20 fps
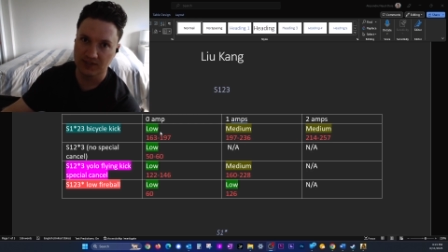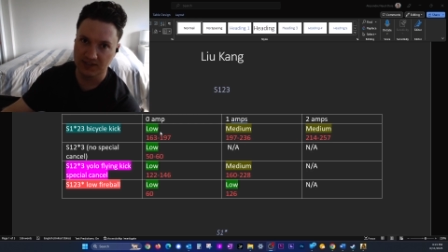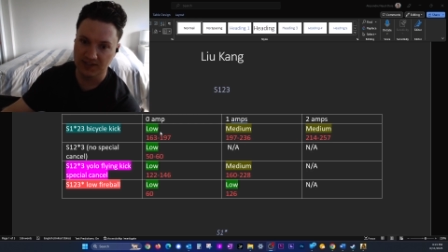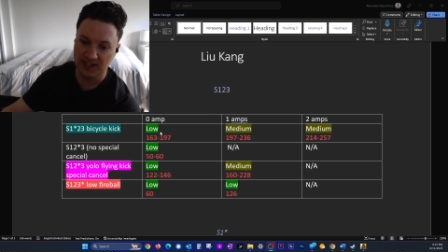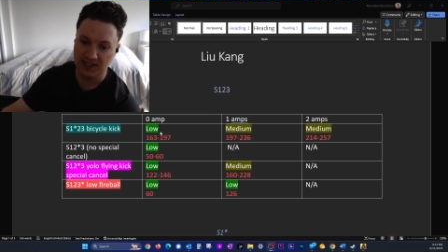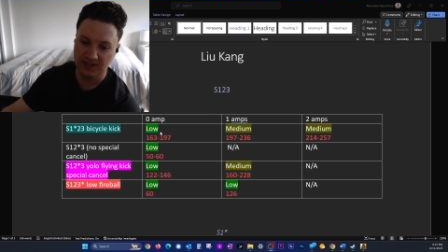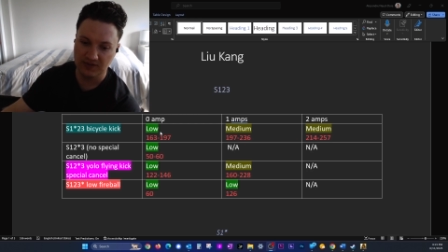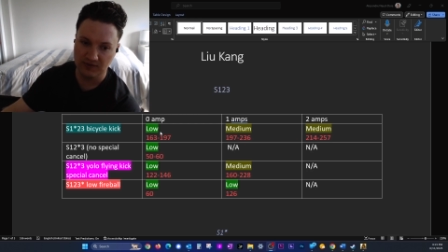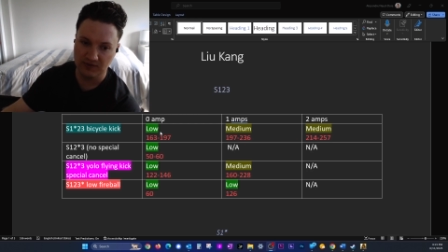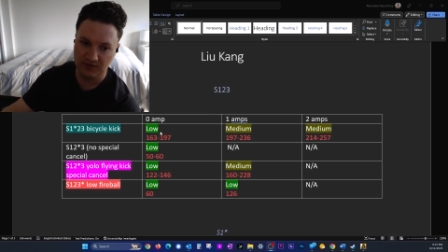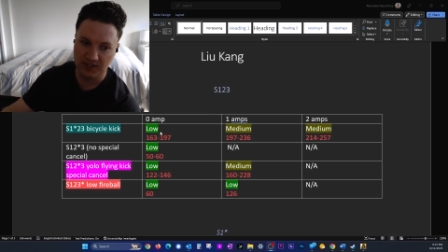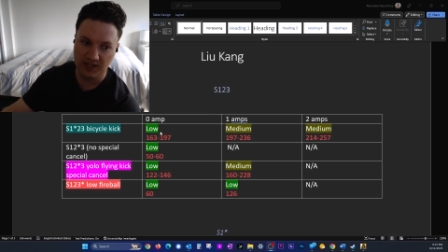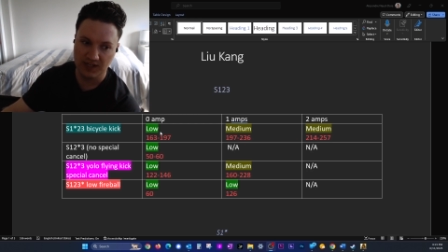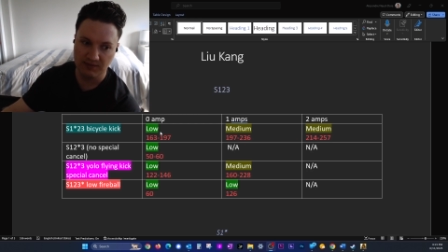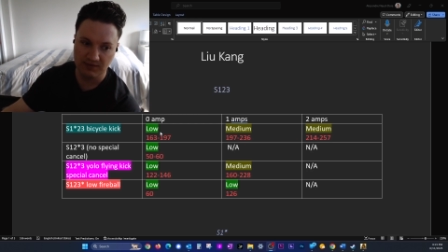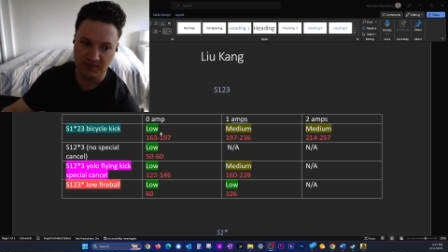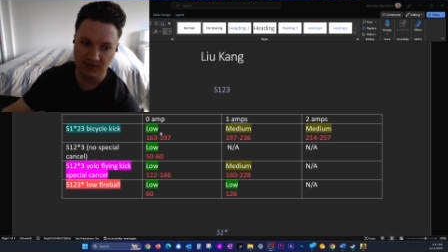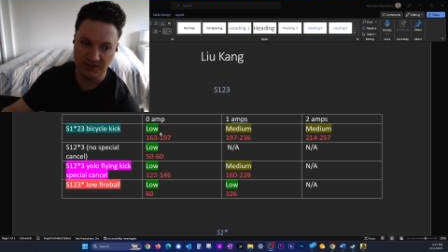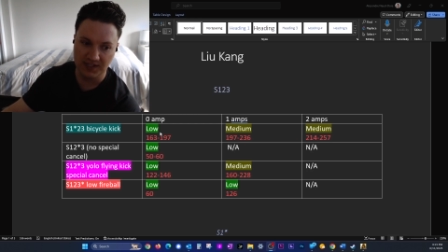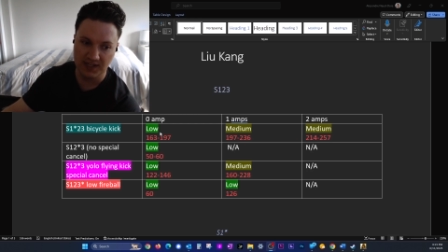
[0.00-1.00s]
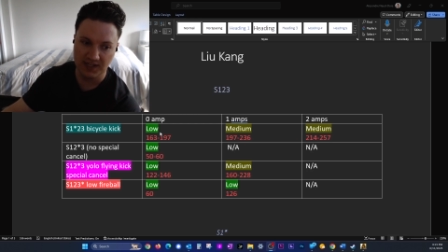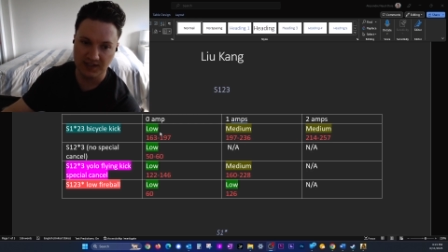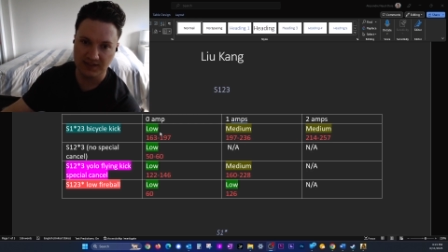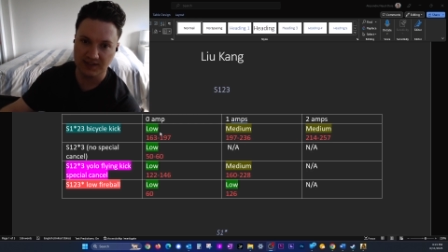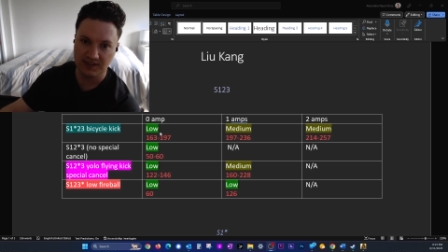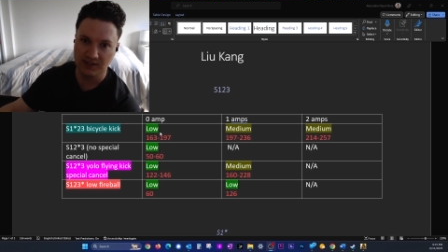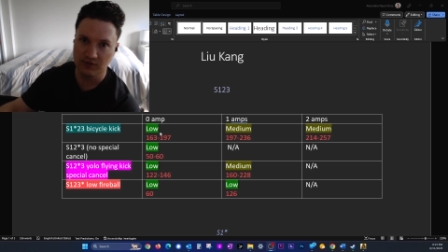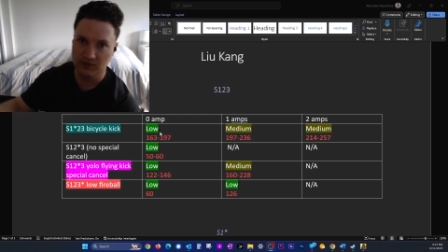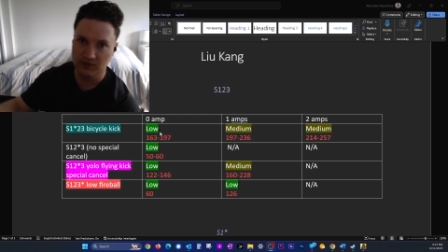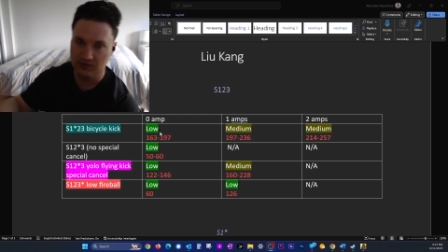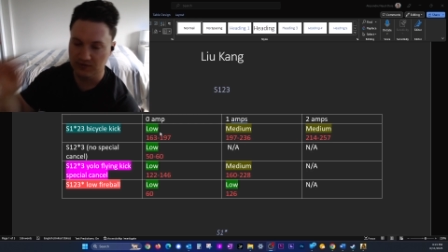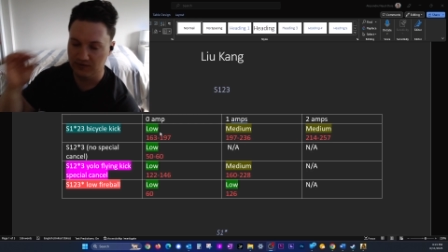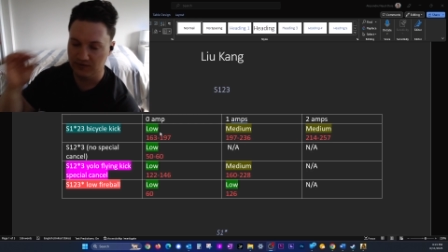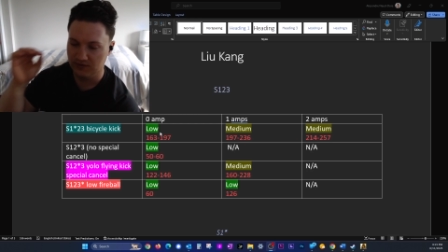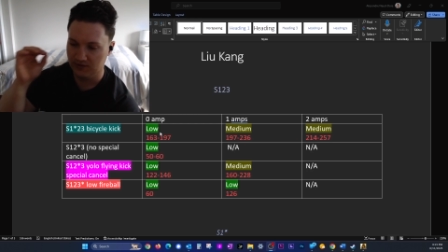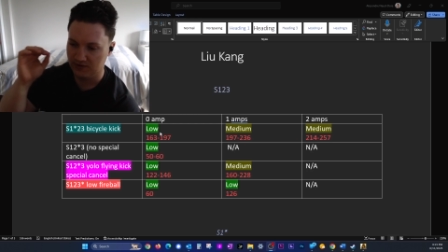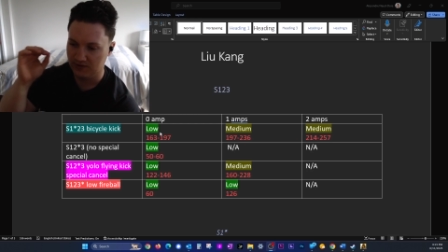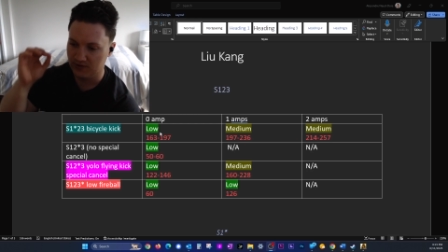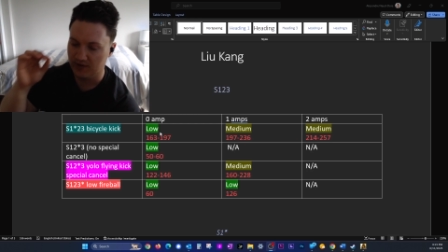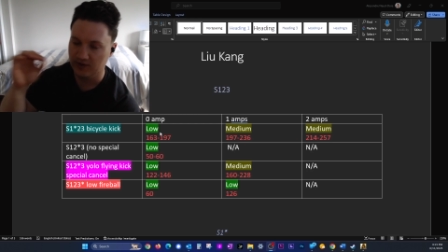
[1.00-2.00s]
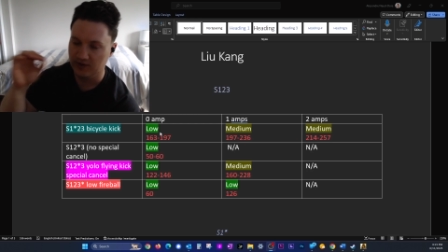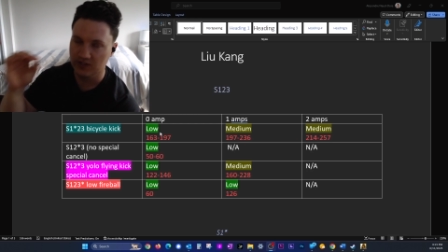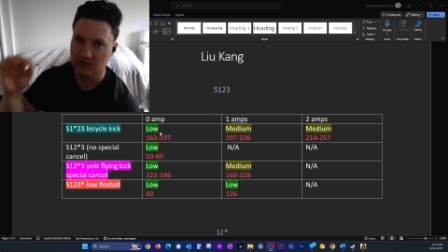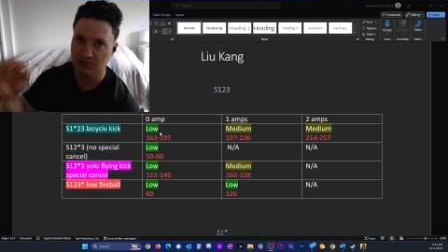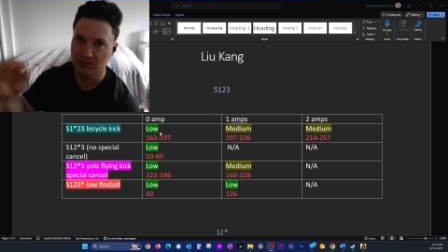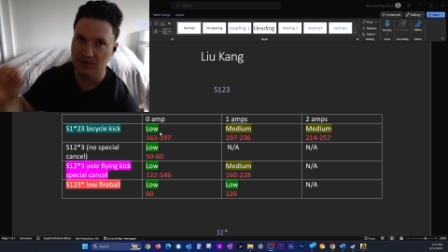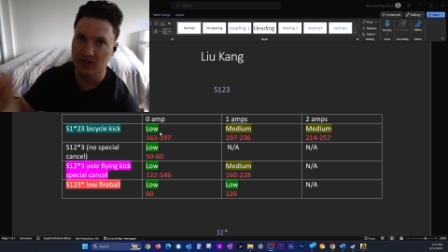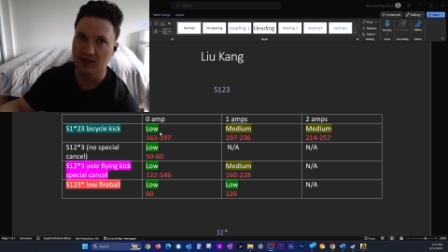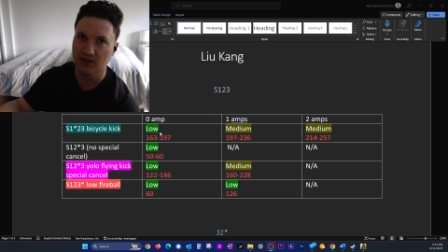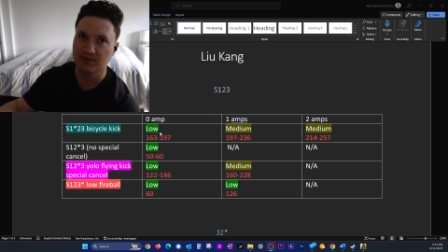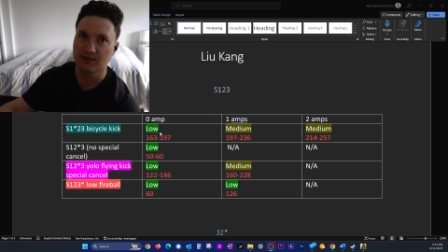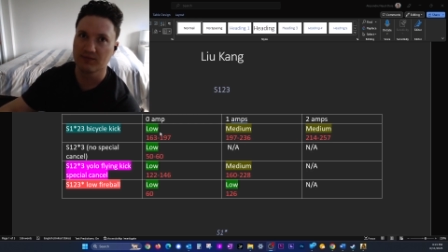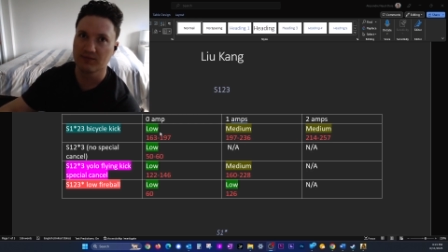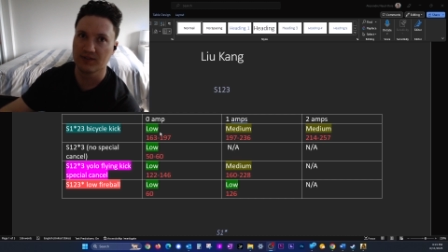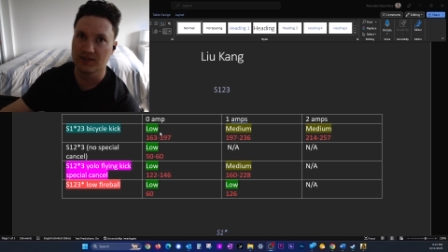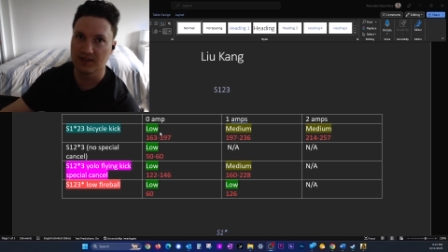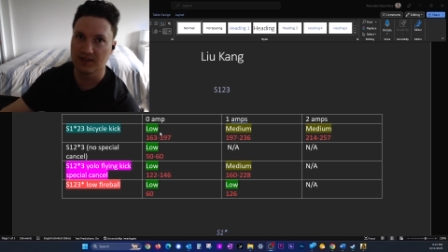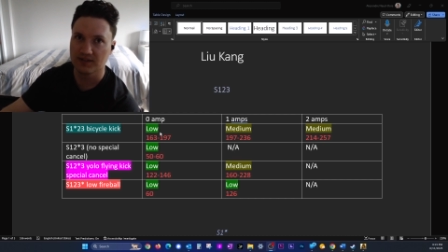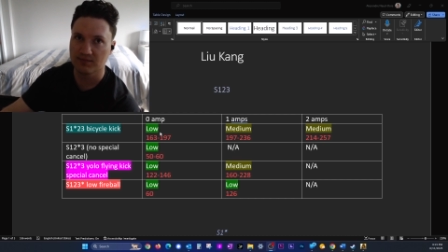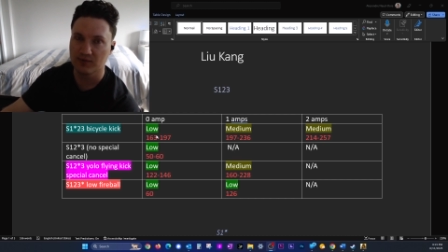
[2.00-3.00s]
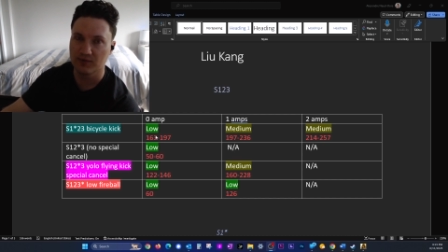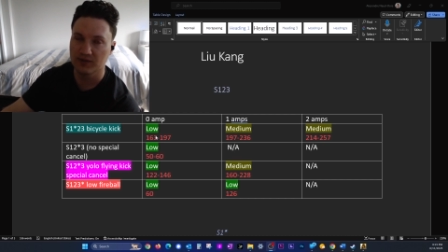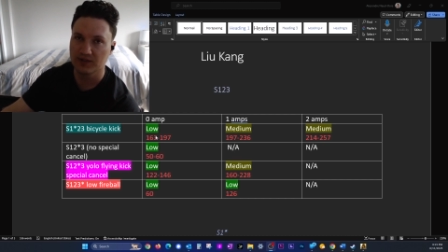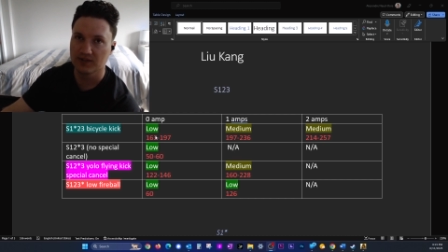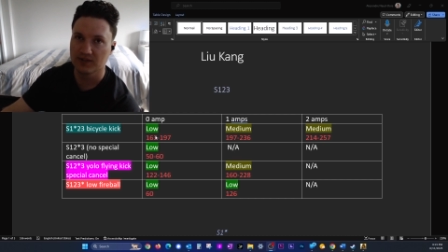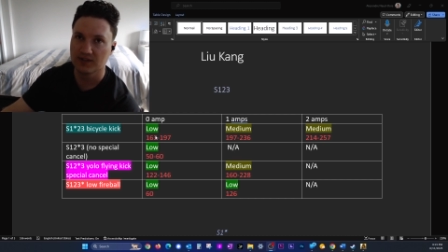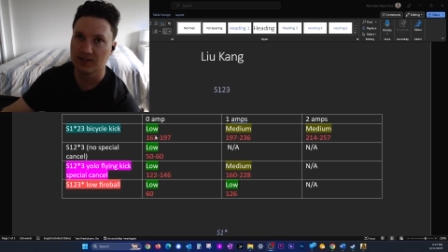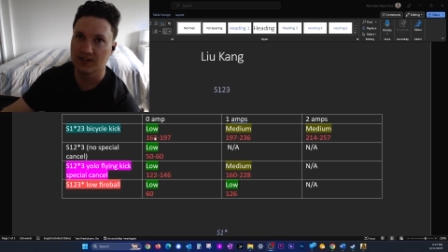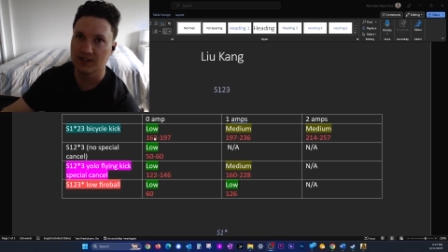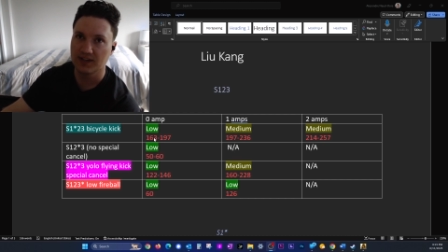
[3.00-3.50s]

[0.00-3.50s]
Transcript: that's your time to guess and your, your strategy would be optimal in this point